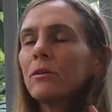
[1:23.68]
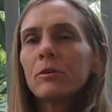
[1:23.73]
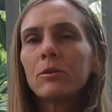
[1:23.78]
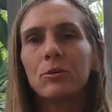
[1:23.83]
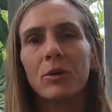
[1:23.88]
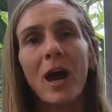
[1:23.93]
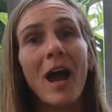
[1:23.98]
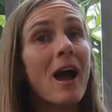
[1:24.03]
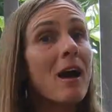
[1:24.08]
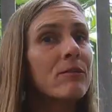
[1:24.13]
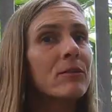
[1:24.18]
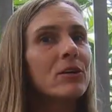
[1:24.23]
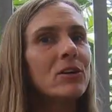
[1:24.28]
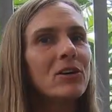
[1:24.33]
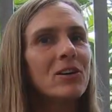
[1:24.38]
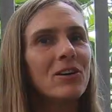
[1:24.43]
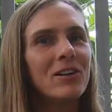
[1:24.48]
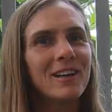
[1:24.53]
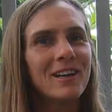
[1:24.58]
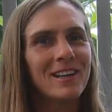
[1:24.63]

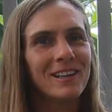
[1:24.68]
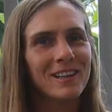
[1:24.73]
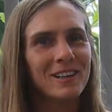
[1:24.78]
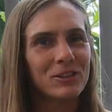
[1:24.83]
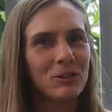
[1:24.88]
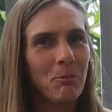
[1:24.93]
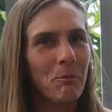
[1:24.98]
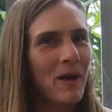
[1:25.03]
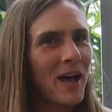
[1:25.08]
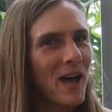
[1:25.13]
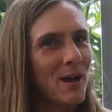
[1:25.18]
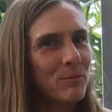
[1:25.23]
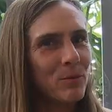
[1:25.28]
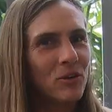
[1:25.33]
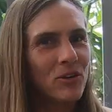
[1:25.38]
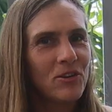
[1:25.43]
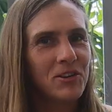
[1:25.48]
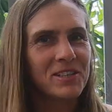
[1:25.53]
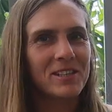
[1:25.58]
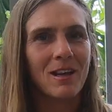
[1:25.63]
gravel, little
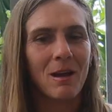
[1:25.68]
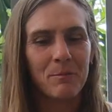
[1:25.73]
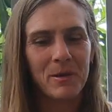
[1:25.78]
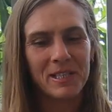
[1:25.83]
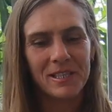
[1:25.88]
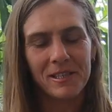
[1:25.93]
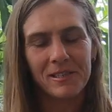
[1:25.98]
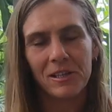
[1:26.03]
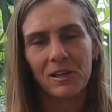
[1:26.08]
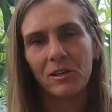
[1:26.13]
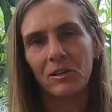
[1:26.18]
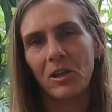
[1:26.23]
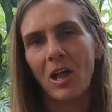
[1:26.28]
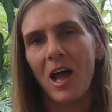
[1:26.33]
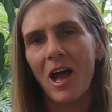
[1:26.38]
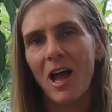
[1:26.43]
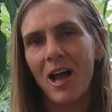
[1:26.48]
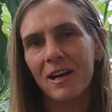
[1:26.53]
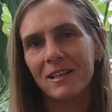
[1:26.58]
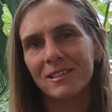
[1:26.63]
pebbles, pieces of
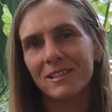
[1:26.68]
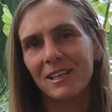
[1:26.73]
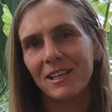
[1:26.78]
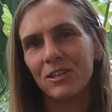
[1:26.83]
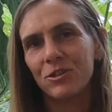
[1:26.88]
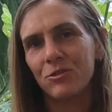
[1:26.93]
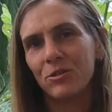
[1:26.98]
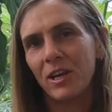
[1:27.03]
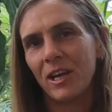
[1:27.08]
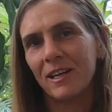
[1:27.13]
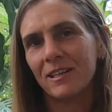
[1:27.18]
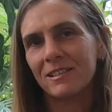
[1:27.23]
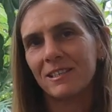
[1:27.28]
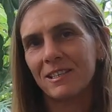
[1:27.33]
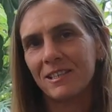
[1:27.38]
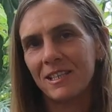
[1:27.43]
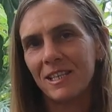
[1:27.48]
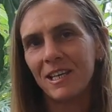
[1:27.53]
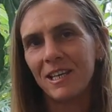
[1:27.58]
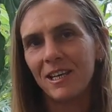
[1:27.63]
glass, things you can't
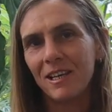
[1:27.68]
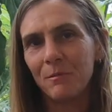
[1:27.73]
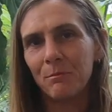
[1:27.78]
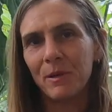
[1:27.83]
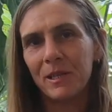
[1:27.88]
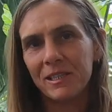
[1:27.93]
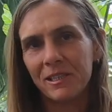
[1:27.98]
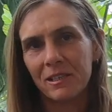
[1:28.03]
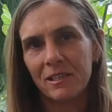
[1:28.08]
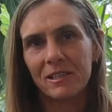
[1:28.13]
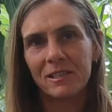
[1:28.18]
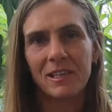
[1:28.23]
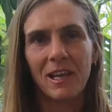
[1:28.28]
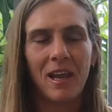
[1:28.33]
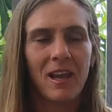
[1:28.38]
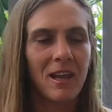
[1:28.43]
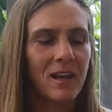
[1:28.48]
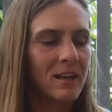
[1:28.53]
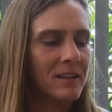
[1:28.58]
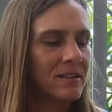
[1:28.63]
see, bits of
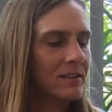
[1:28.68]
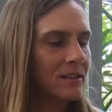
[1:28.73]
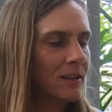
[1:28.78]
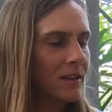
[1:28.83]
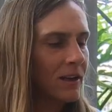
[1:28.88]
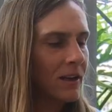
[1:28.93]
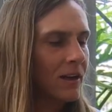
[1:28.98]
sand,